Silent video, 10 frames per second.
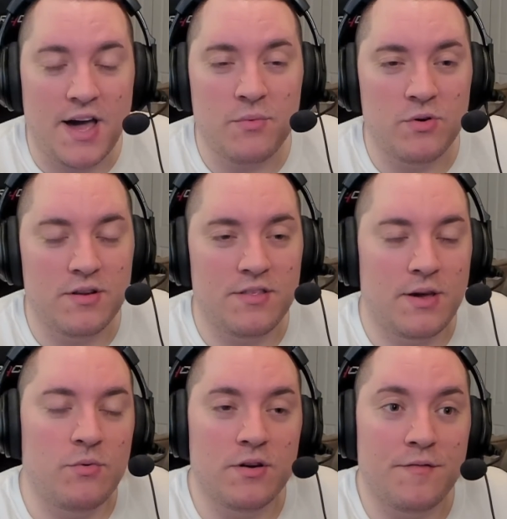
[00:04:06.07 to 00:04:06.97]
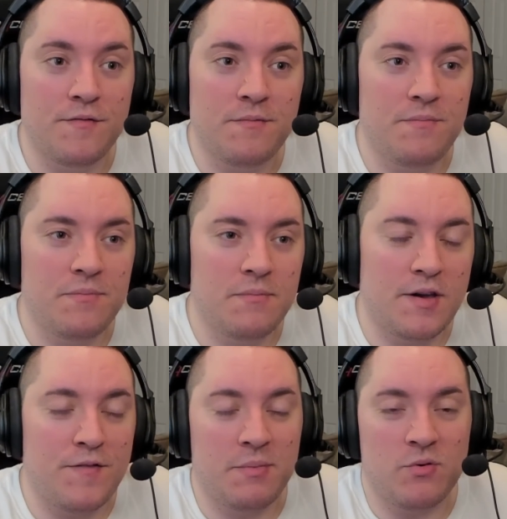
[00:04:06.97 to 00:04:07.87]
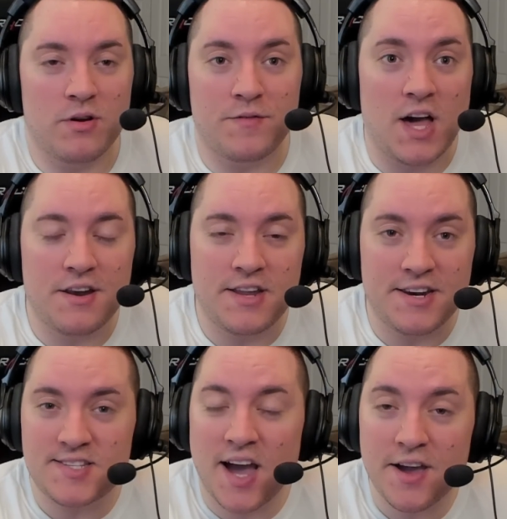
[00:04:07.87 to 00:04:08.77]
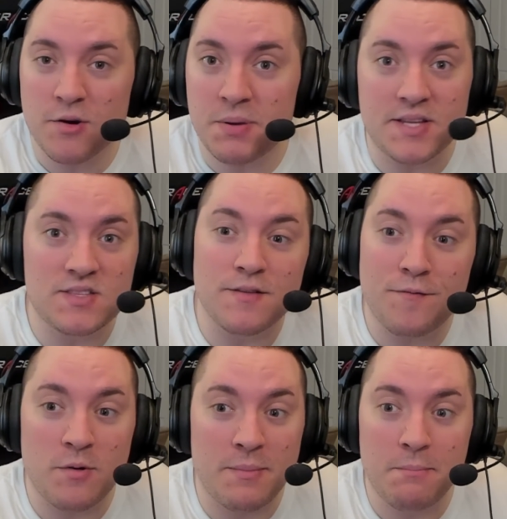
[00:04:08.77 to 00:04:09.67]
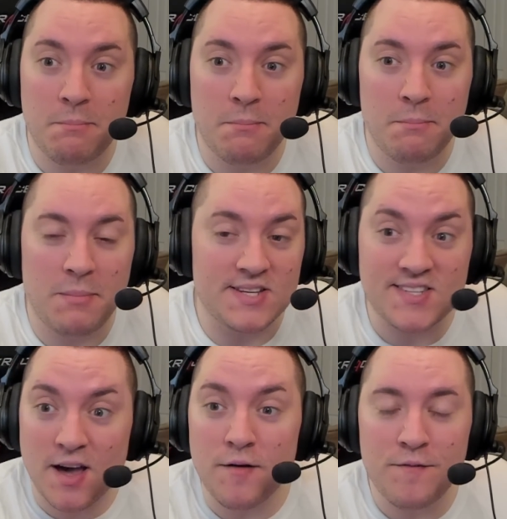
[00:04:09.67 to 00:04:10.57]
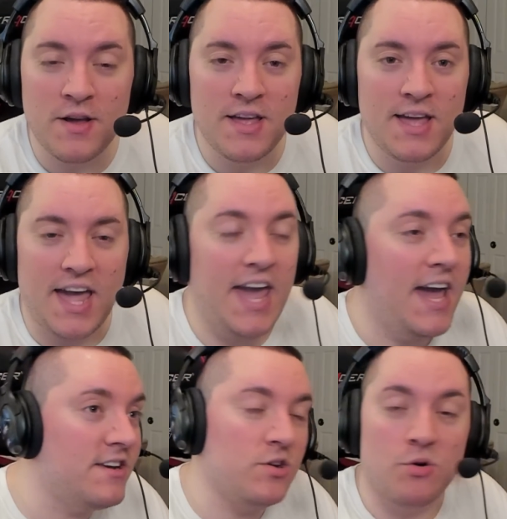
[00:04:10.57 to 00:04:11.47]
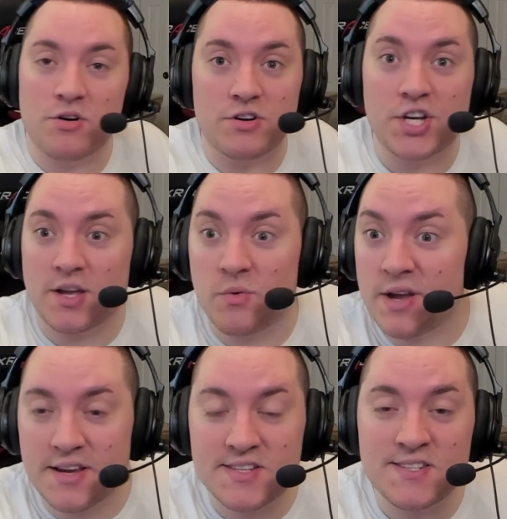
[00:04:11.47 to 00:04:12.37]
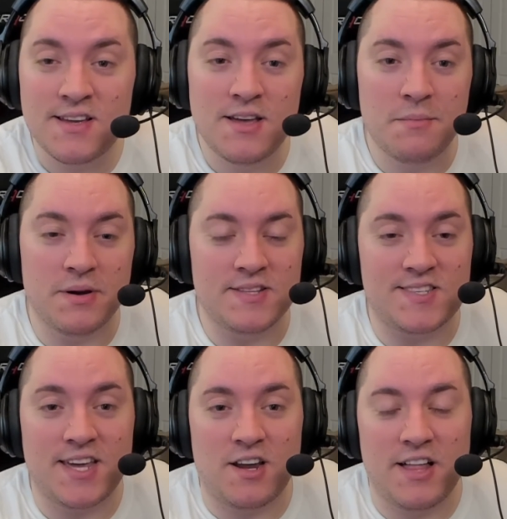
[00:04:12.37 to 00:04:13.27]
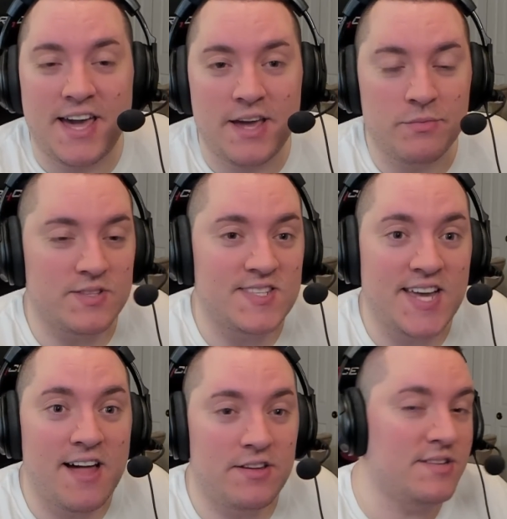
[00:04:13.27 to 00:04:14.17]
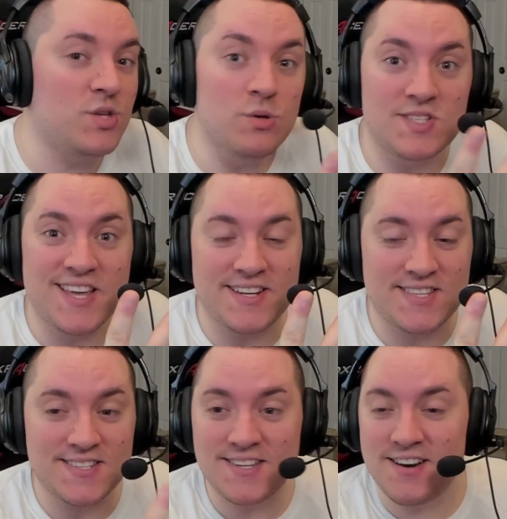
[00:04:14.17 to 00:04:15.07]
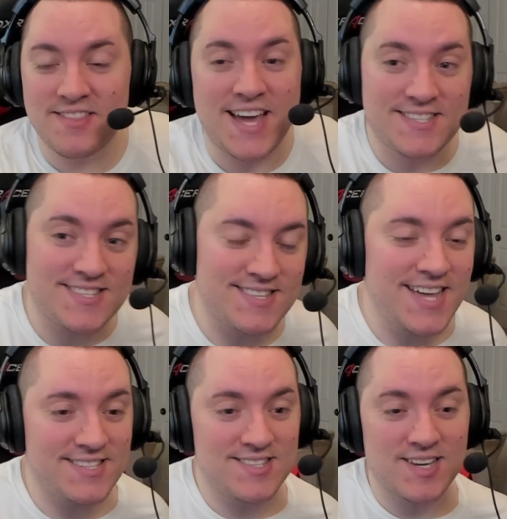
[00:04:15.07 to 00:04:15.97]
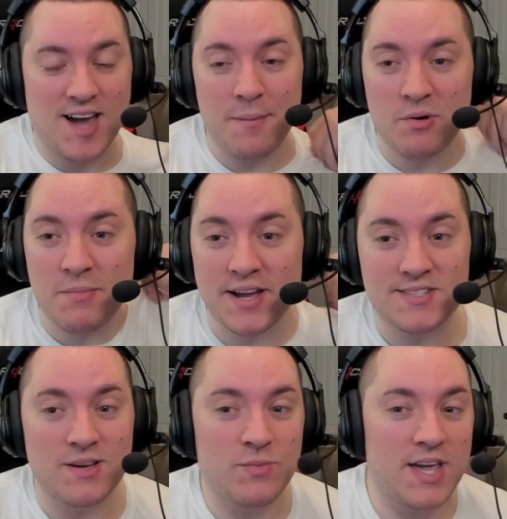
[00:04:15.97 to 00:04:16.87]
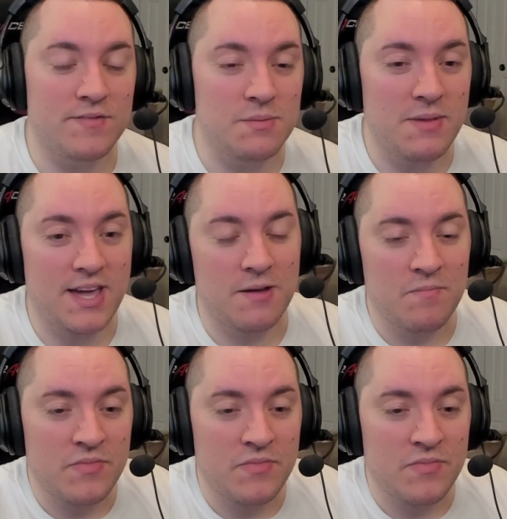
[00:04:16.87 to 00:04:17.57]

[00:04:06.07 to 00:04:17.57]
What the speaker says: my family would have gotten an entire pizza from myself and an order of chicken wings, but instead all I had was a salad and 2 slices. You know, that's the compromise that we have to make.